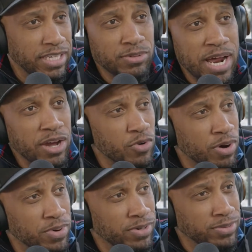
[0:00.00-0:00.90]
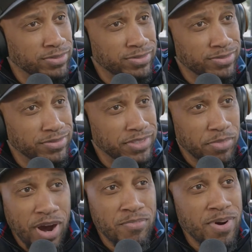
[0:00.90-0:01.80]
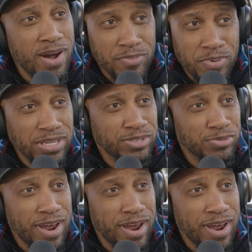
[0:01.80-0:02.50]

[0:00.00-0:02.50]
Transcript: That's what I grew up on. Bob Barker, Price is